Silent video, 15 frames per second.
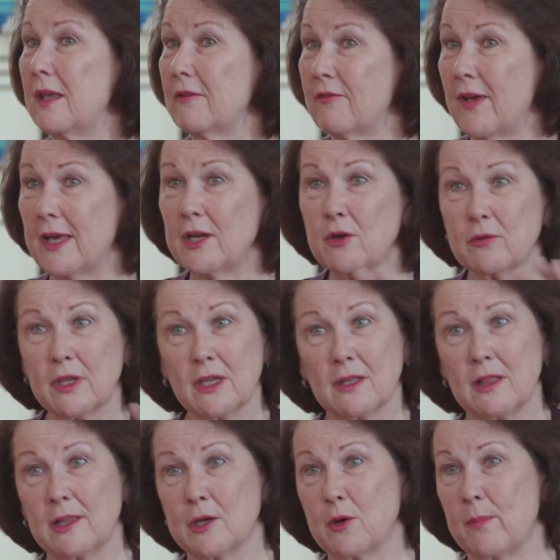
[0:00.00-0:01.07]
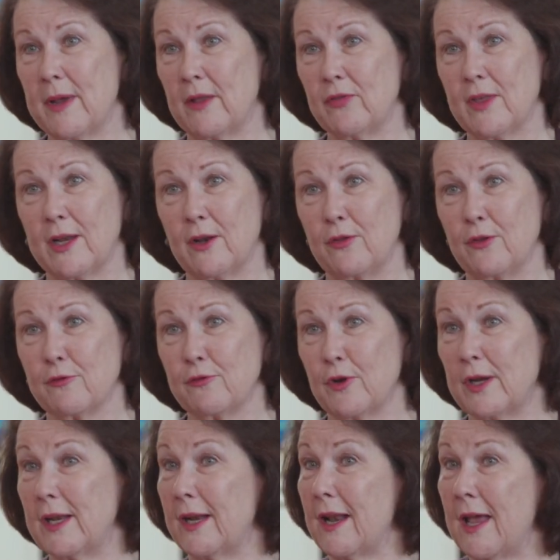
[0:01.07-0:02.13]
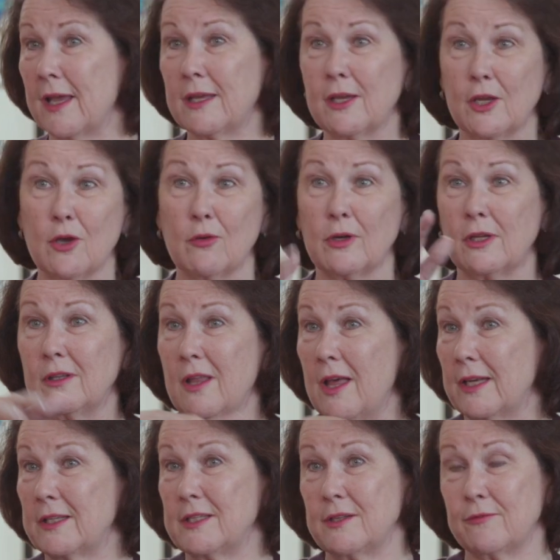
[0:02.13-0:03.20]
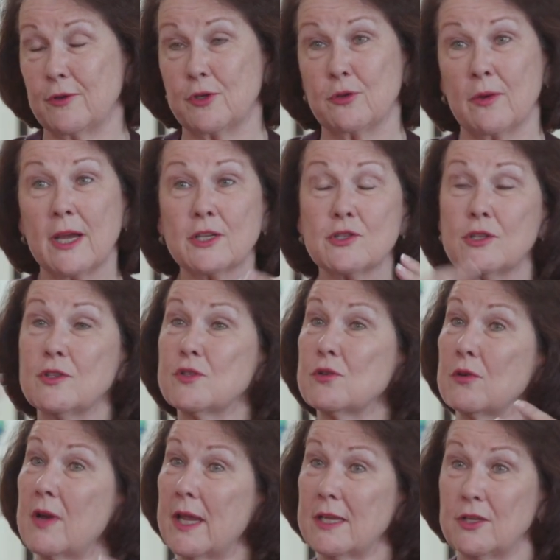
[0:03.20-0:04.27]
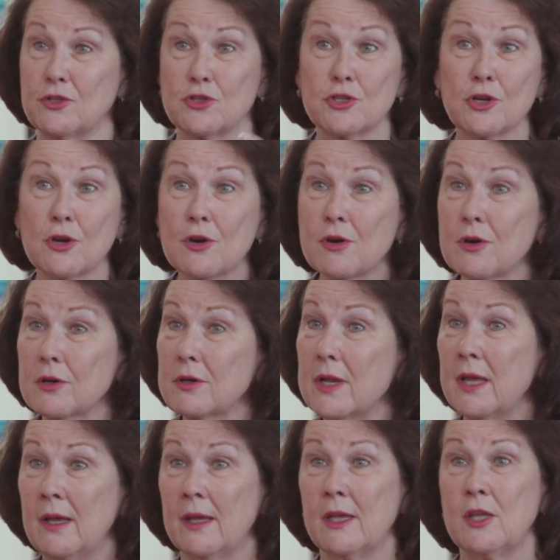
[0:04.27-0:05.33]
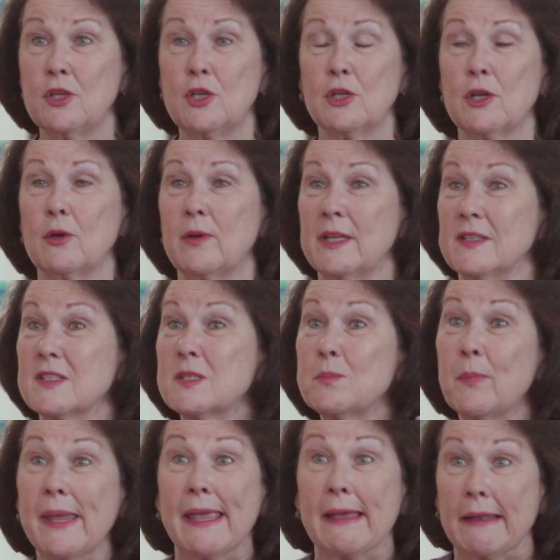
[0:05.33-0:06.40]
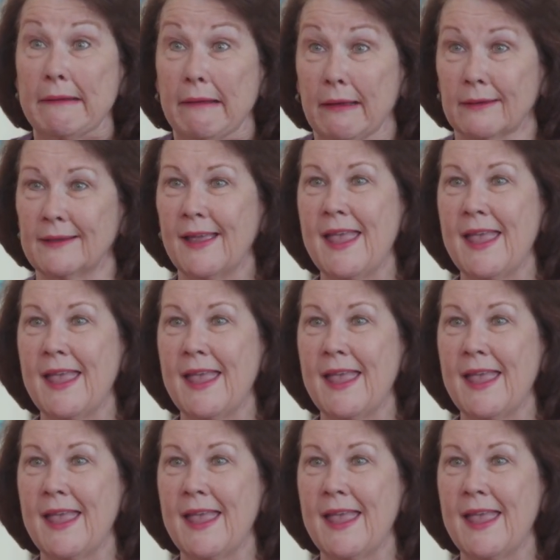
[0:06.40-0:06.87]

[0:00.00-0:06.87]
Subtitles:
If I don't get clear about that on the front end, I can go in a lot of different directions, or I can churn, and spin.